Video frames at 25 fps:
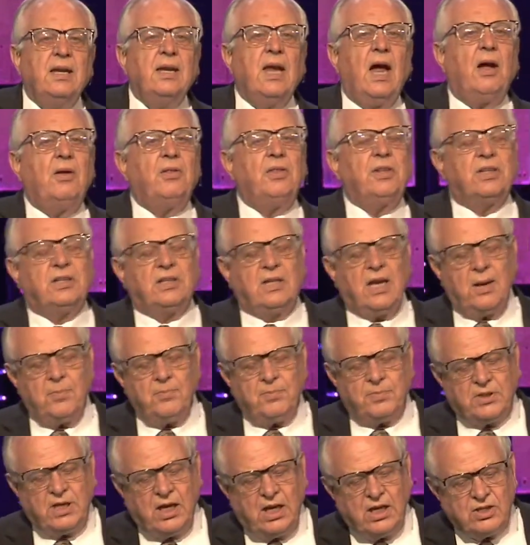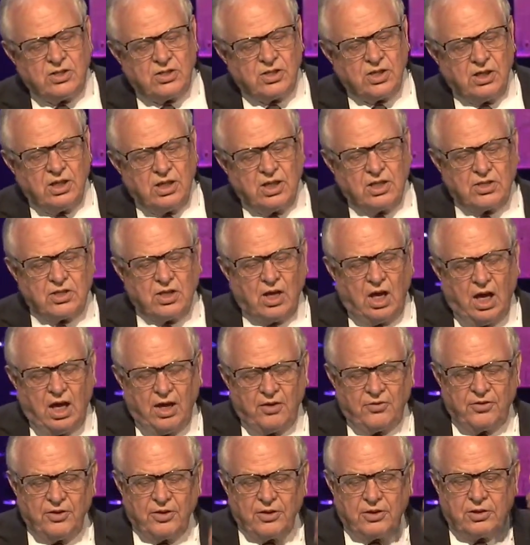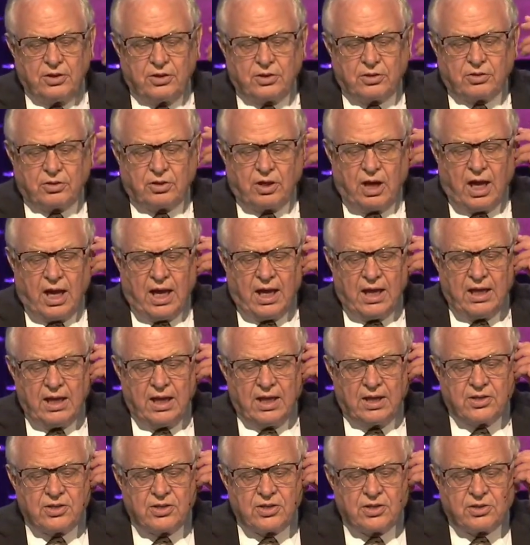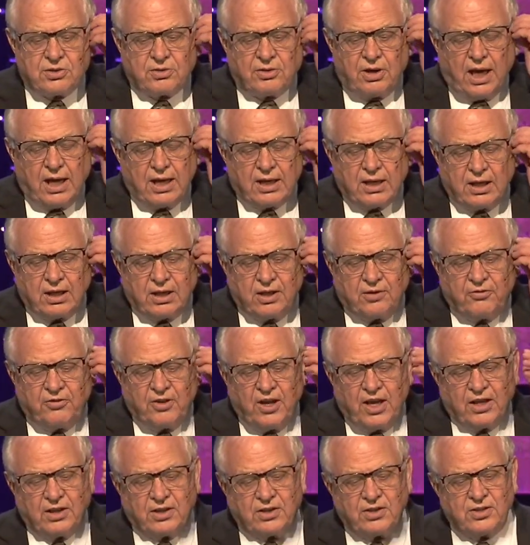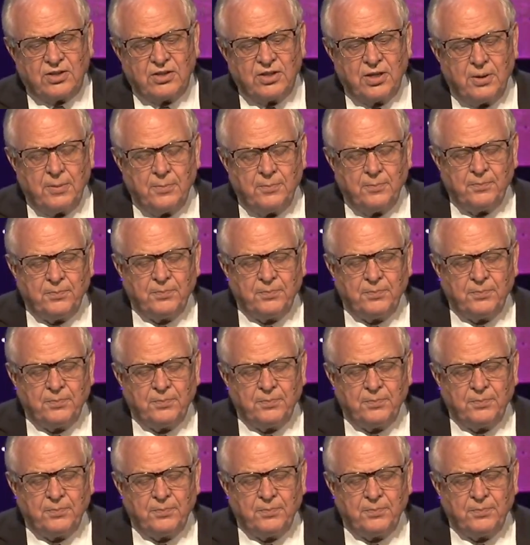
Now, the temptation is often to try and straddle the fence.